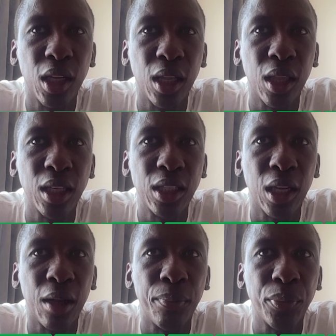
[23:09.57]
that
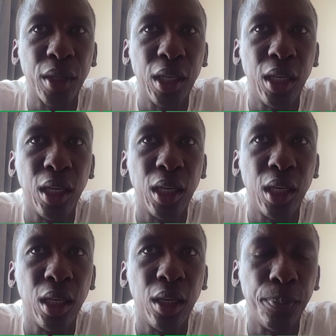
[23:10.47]

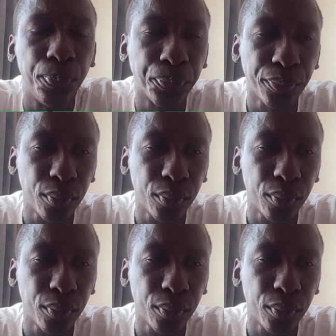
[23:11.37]
he